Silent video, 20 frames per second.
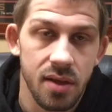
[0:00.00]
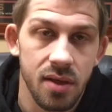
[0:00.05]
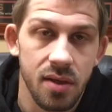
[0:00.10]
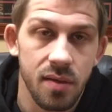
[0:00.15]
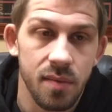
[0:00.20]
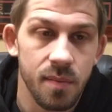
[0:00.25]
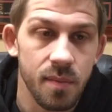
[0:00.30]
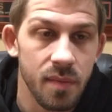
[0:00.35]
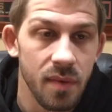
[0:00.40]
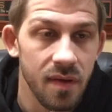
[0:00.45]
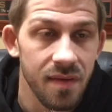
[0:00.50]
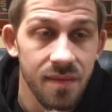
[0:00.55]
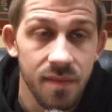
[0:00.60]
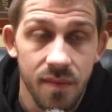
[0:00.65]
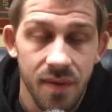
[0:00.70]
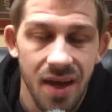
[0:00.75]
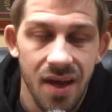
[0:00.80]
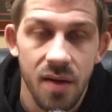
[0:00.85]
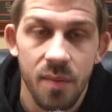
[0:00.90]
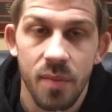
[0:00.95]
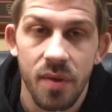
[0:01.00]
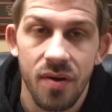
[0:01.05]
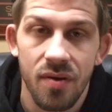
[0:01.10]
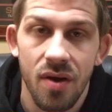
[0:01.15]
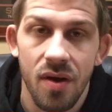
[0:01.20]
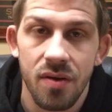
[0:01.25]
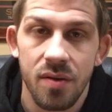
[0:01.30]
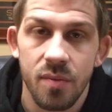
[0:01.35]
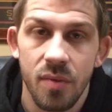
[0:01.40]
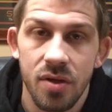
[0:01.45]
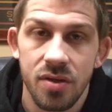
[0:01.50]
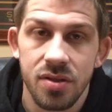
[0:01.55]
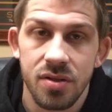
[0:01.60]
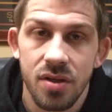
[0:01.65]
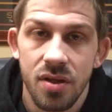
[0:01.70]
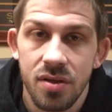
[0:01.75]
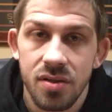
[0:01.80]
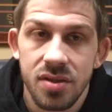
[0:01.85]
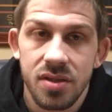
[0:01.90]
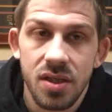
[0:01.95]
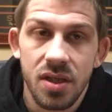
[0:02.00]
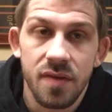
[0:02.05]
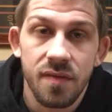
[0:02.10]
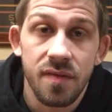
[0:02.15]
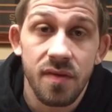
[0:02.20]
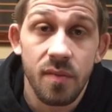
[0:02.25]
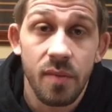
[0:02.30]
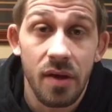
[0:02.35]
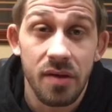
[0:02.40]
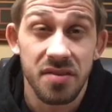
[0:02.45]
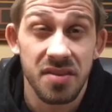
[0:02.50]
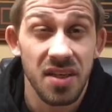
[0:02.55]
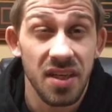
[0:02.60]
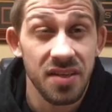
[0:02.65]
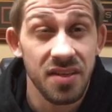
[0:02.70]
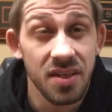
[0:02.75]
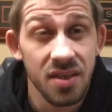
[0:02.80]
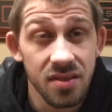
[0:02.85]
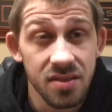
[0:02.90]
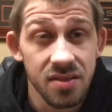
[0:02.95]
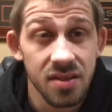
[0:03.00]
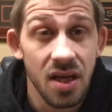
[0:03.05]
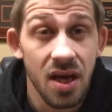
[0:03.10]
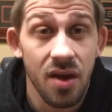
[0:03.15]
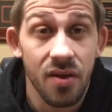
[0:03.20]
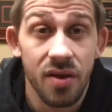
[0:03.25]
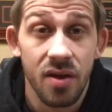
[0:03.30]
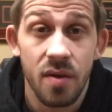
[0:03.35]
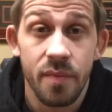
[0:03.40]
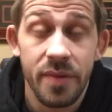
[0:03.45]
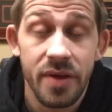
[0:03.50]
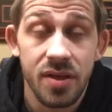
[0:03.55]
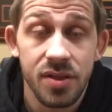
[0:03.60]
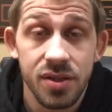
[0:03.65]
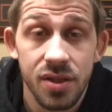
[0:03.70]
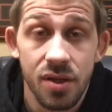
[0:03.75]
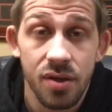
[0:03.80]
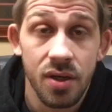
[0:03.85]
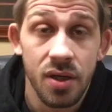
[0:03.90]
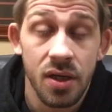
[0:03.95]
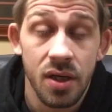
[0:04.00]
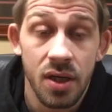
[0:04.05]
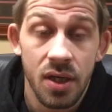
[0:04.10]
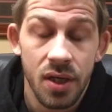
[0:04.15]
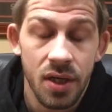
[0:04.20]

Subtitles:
I've kind of been around the martial arts scene for about 10 years now here in Minnesota.